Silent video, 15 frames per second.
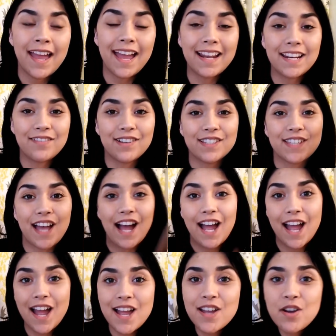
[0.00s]
anyways,
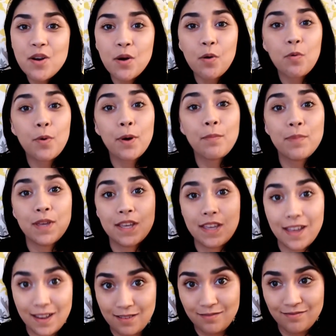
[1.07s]
I will
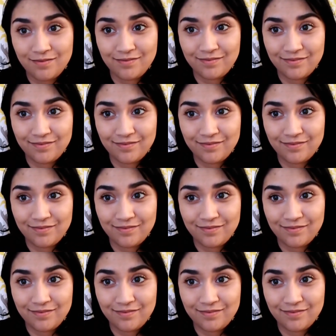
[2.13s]
begin.